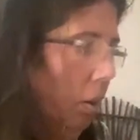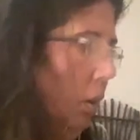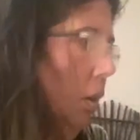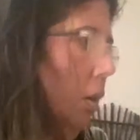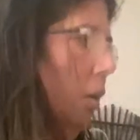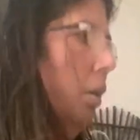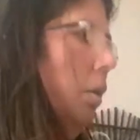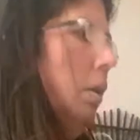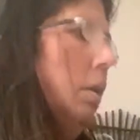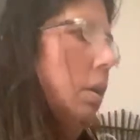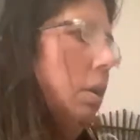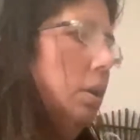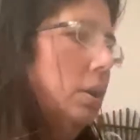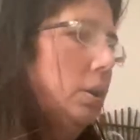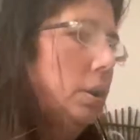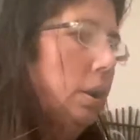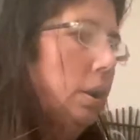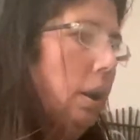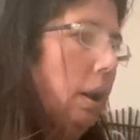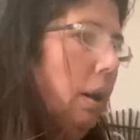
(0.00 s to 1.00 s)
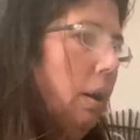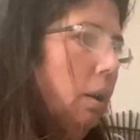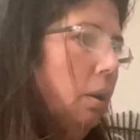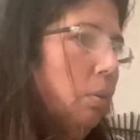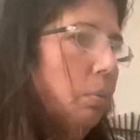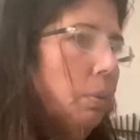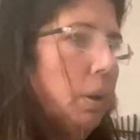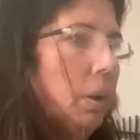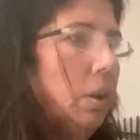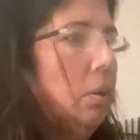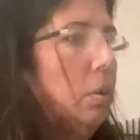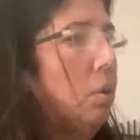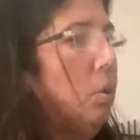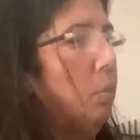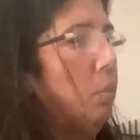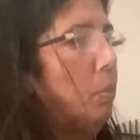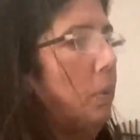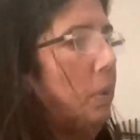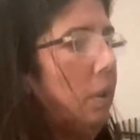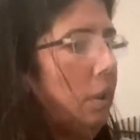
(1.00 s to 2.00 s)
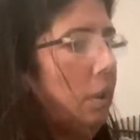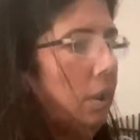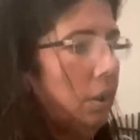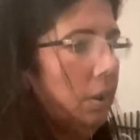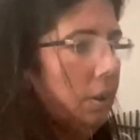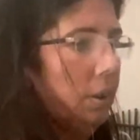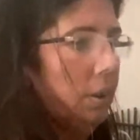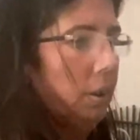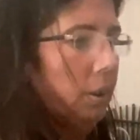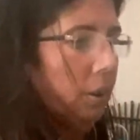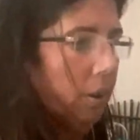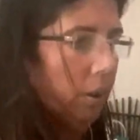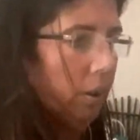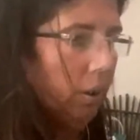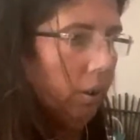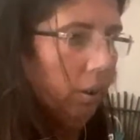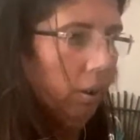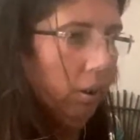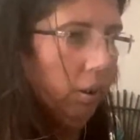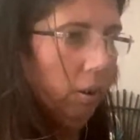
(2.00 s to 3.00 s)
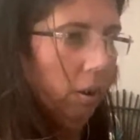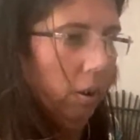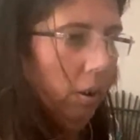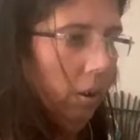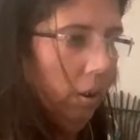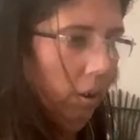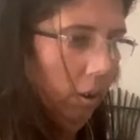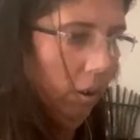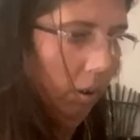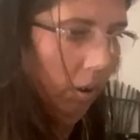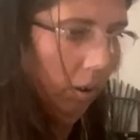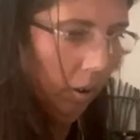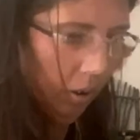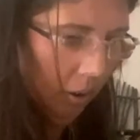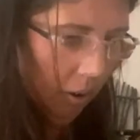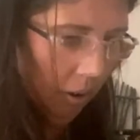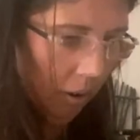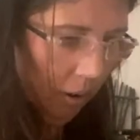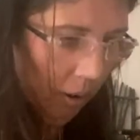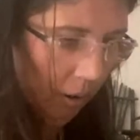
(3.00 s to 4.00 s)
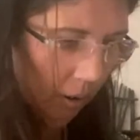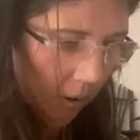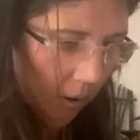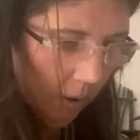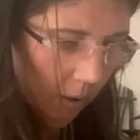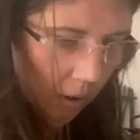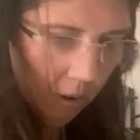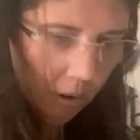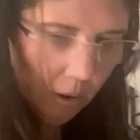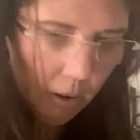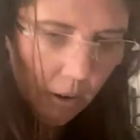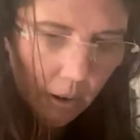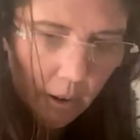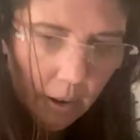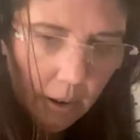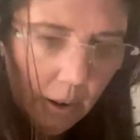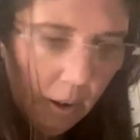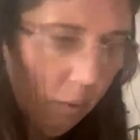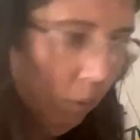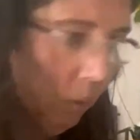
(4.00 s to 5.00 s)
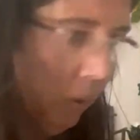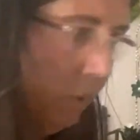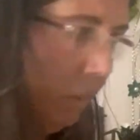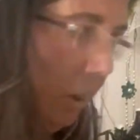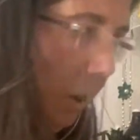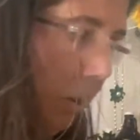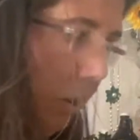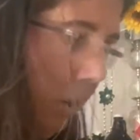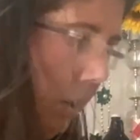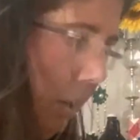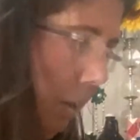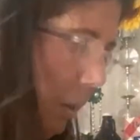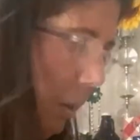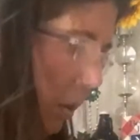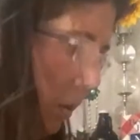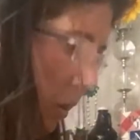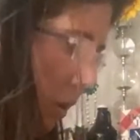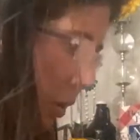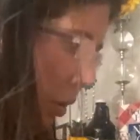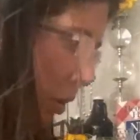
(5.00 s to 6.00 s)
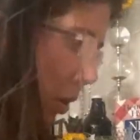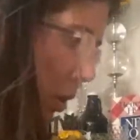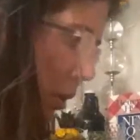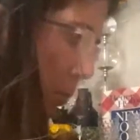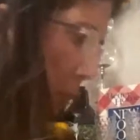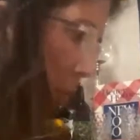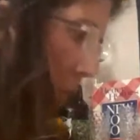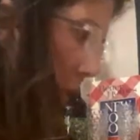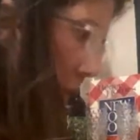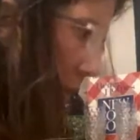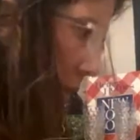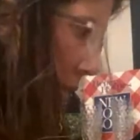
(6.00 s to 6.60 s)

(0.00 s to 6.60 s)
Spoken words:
Let's see, how are we going to open this? I think we're just going to cut through the cardboard.